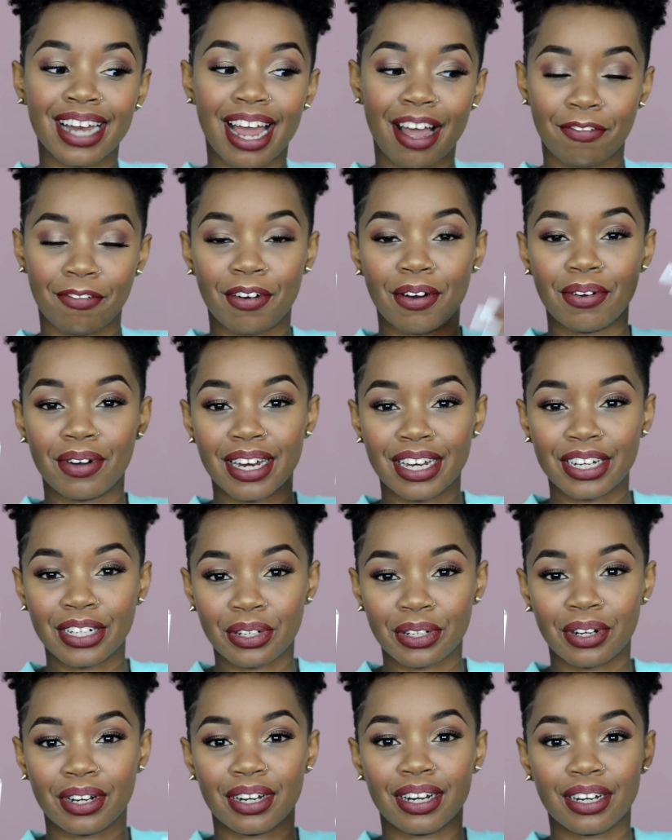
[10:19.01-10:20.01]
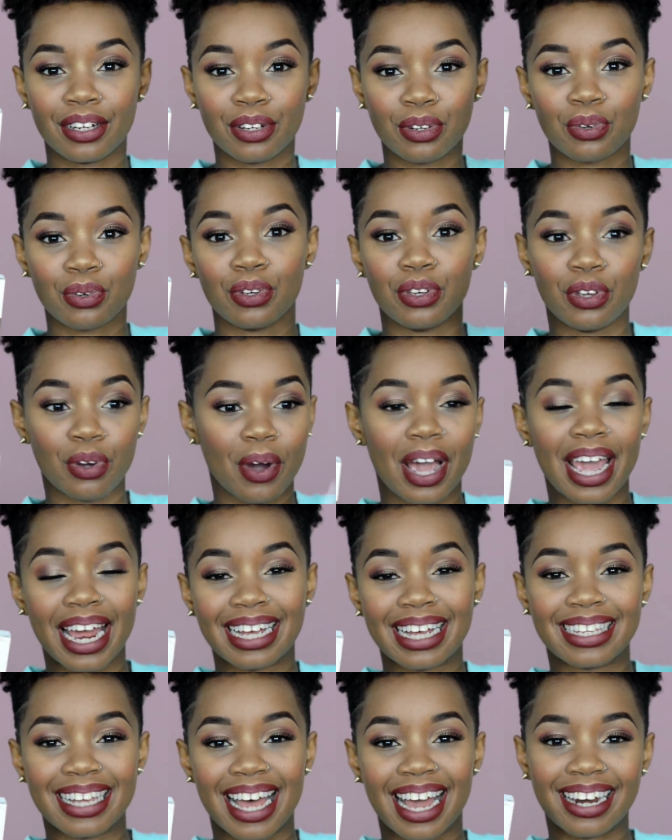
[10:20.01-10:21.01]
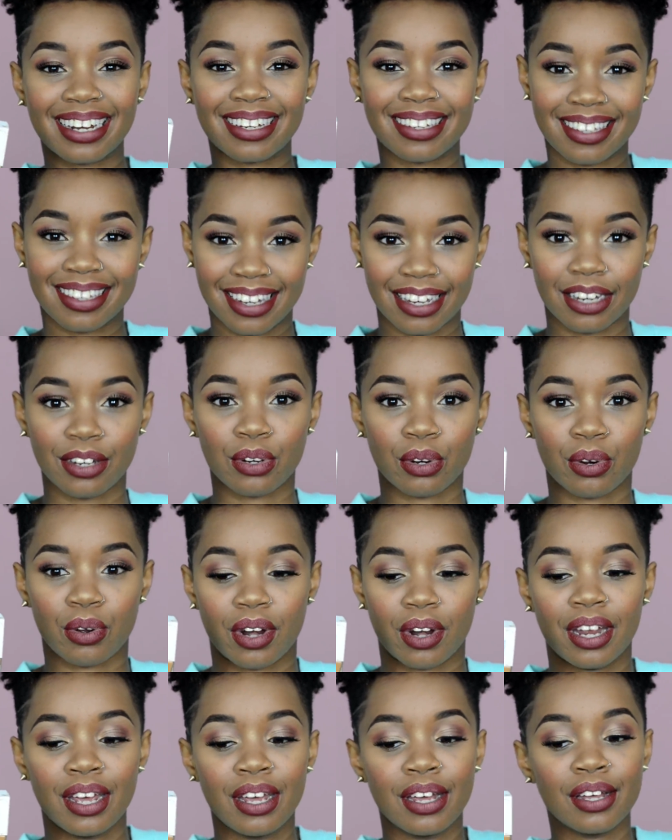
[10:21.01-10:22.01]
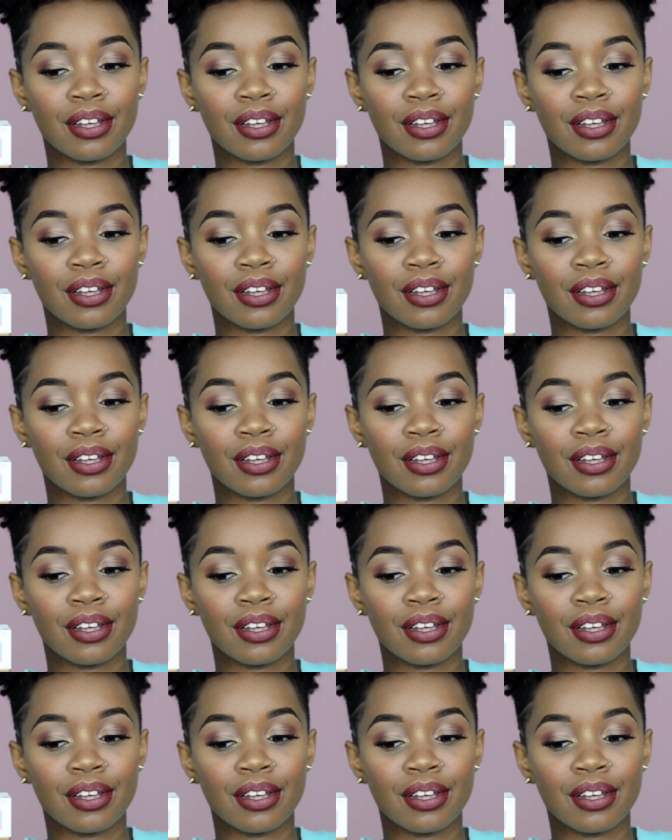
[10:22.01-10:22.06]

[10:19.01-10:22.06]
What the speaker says: a foundation to your exact skin tone.